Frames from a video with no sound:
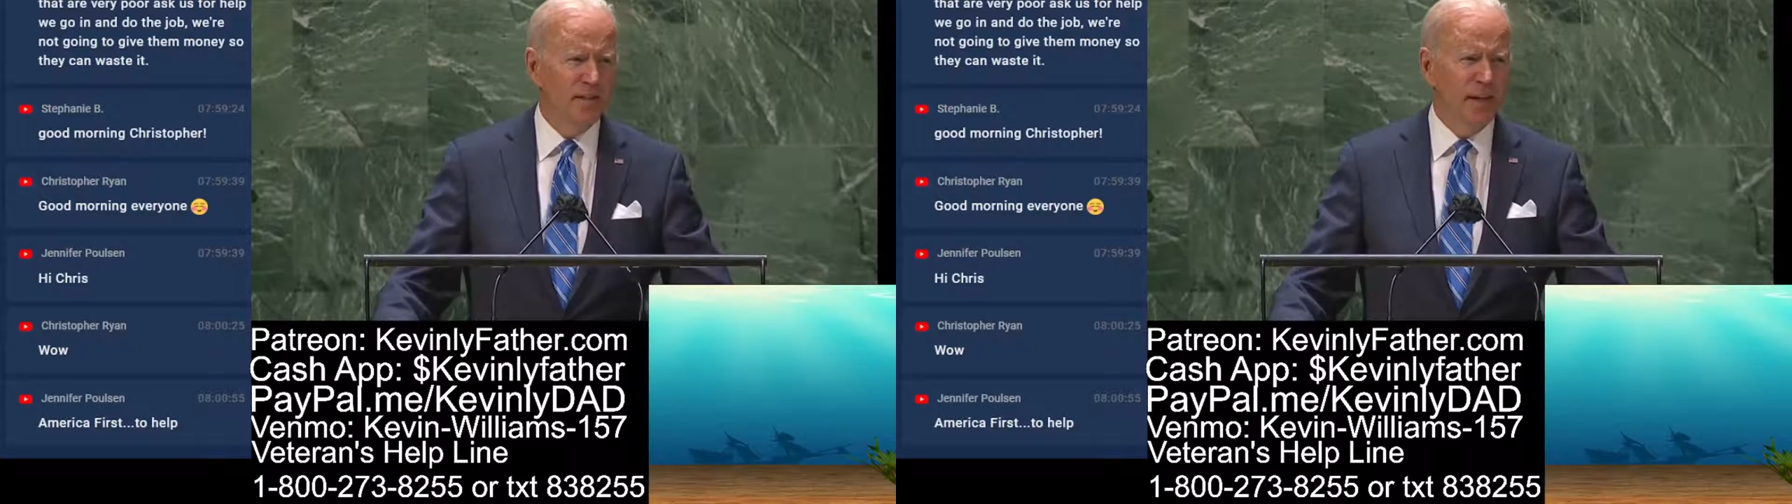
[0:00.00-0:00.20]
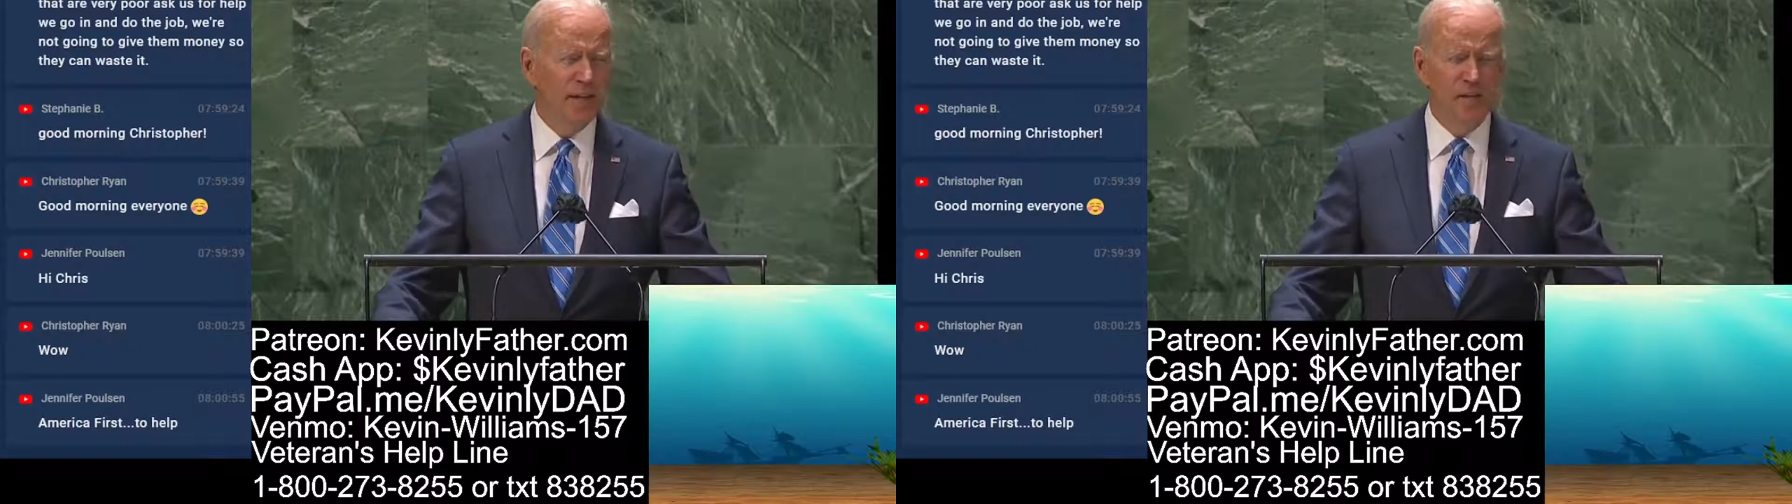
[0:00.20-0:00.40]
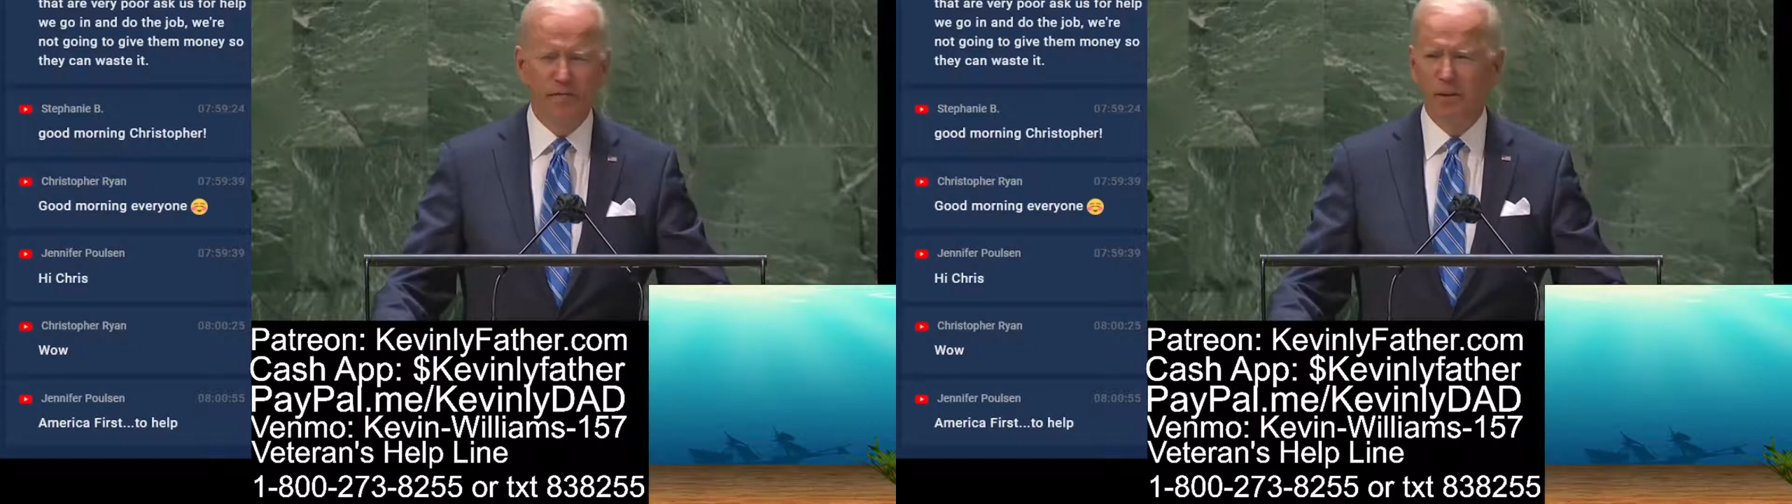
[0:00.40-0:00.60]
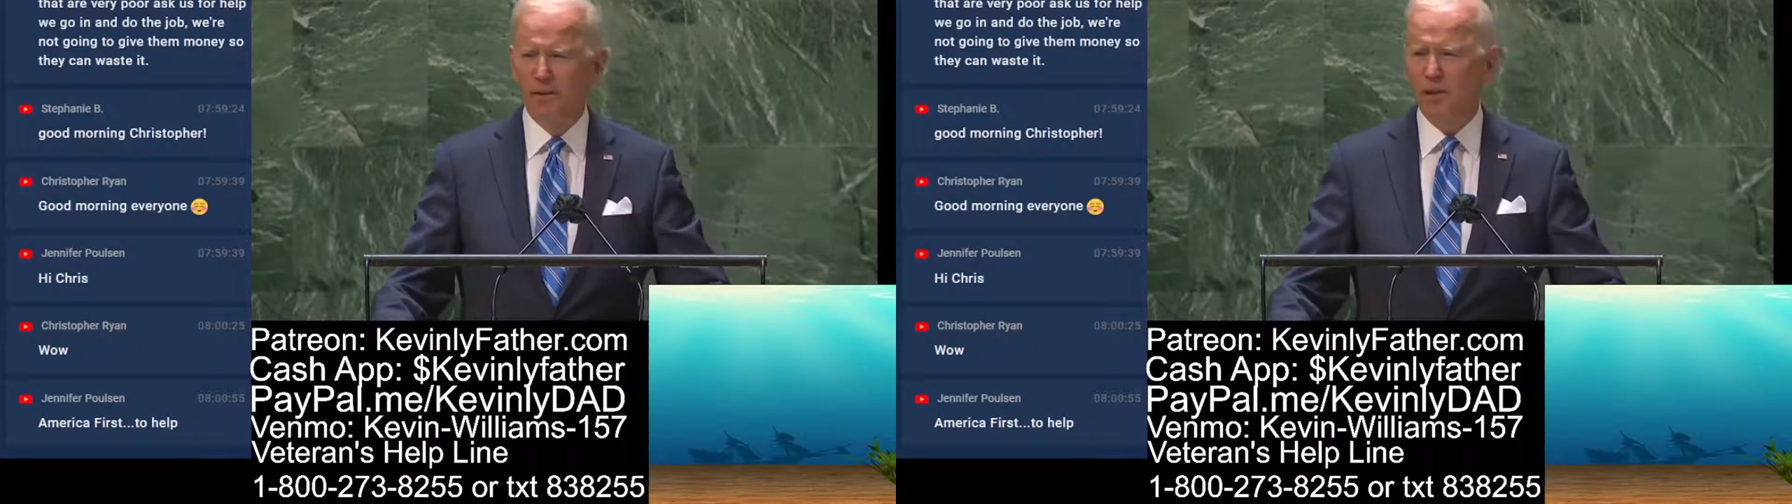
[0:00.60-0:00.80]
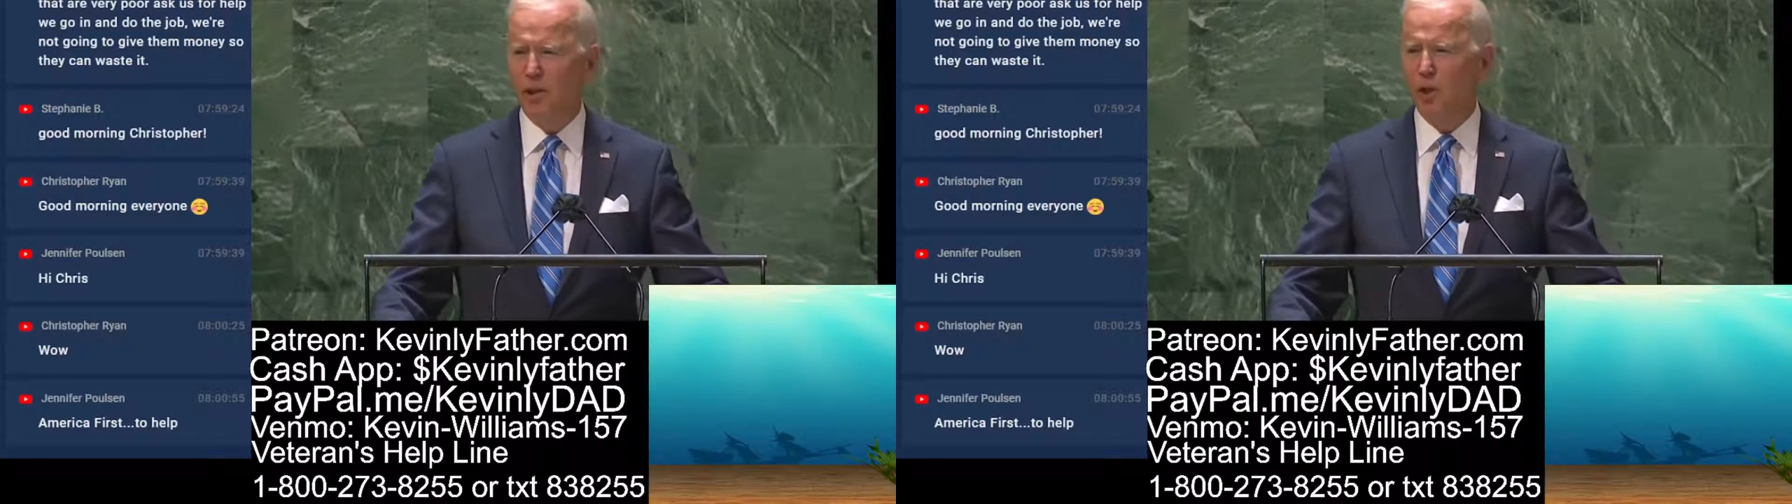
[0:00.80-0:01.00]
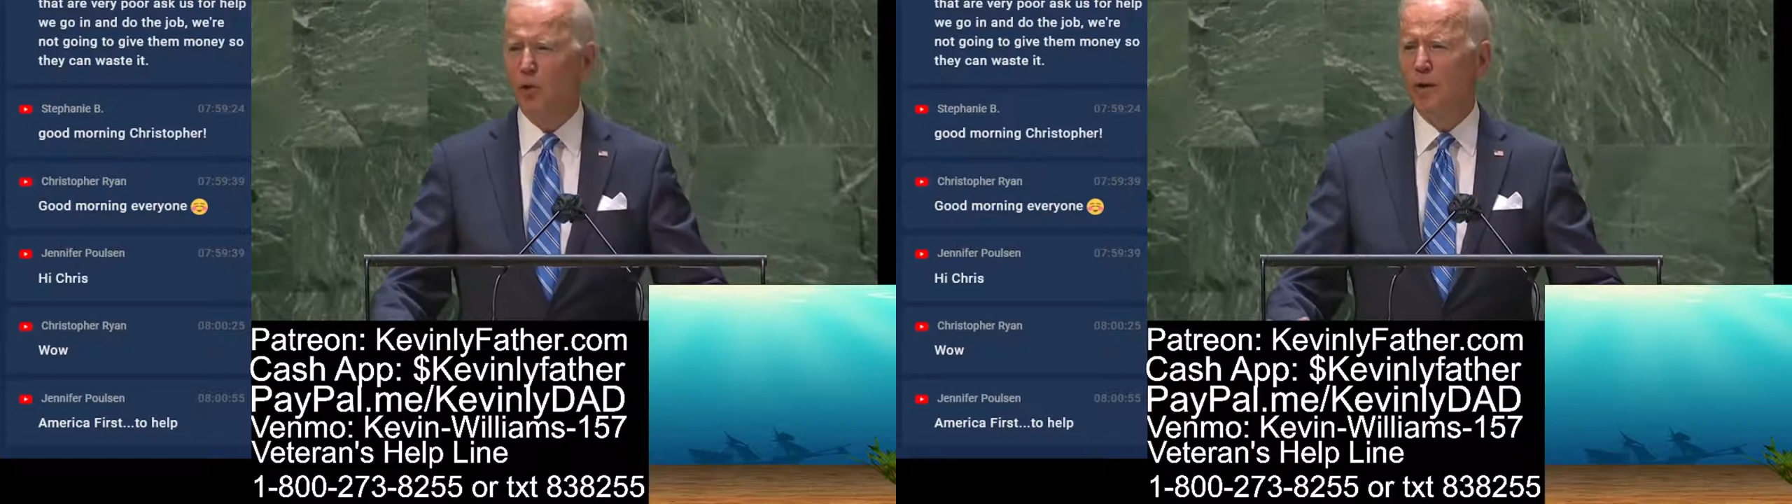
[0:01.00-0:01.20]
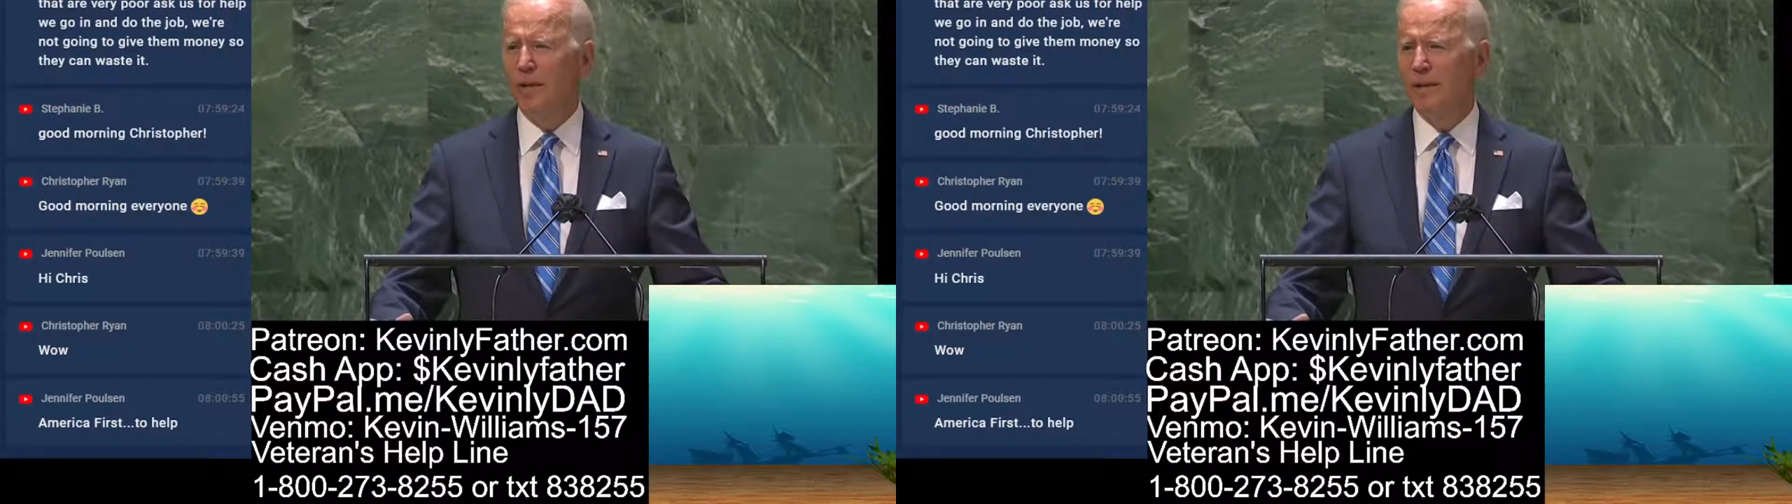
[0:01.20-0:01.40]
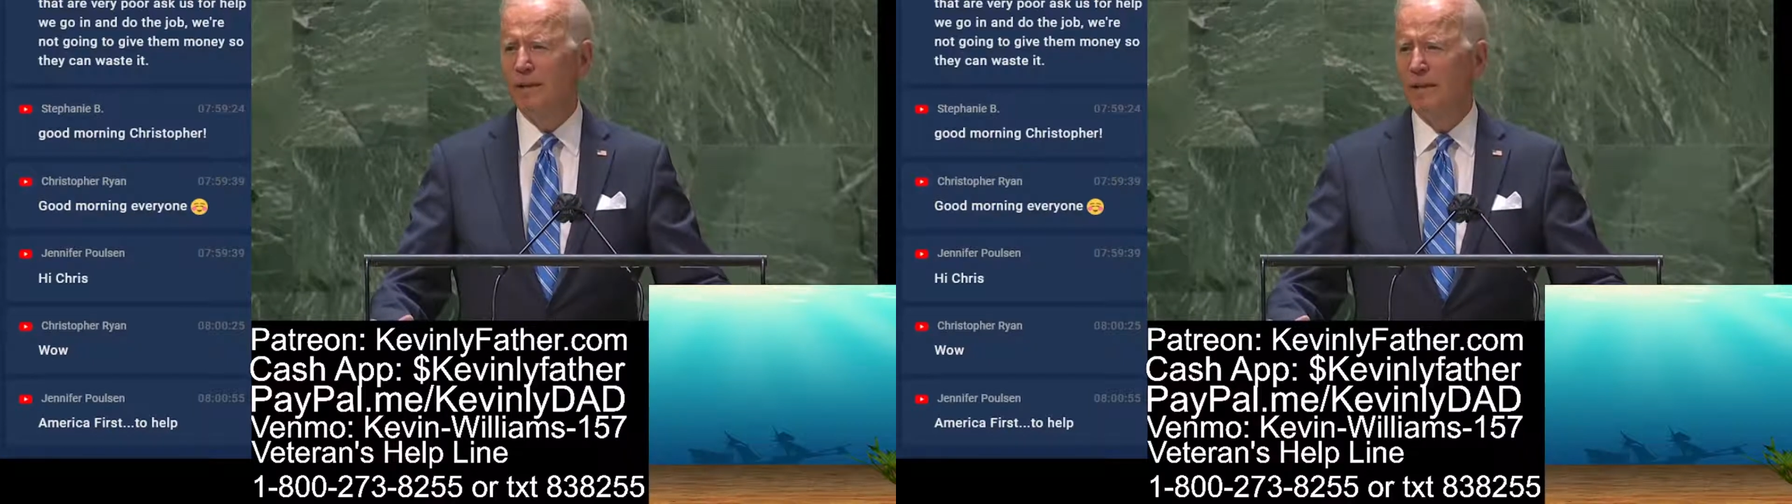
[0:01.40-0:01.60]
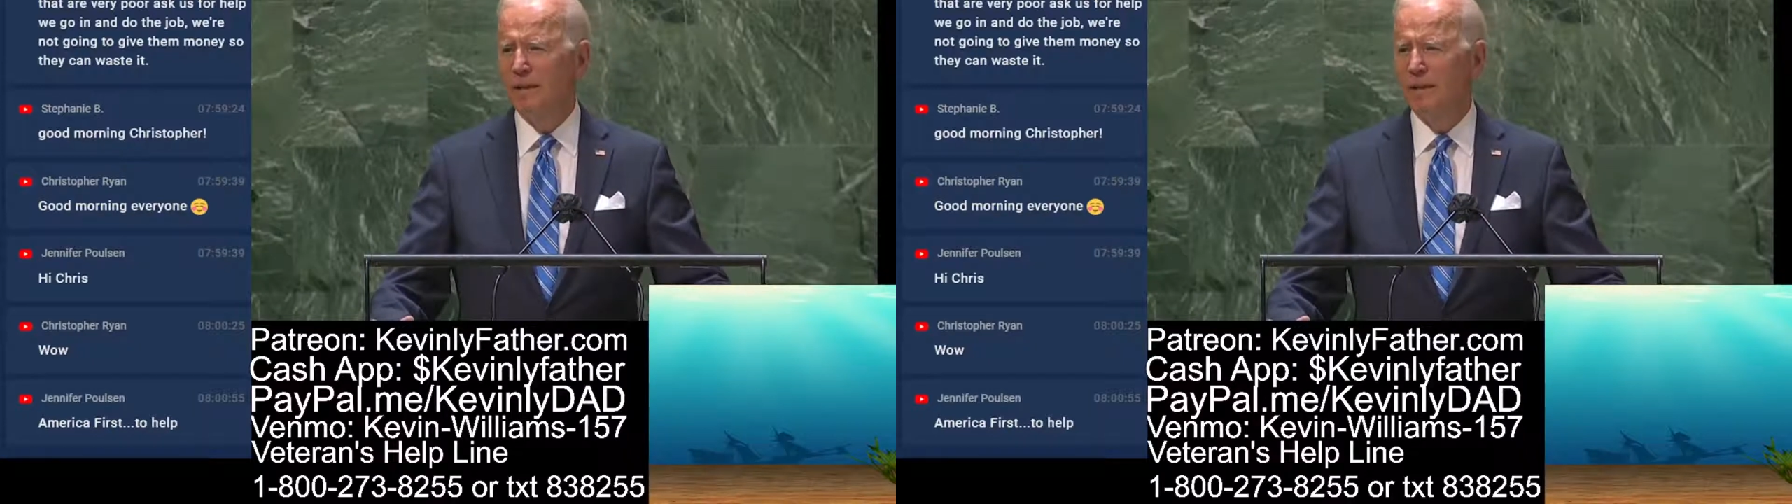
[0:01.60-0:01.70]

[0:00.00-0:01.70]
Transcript: against civilians, including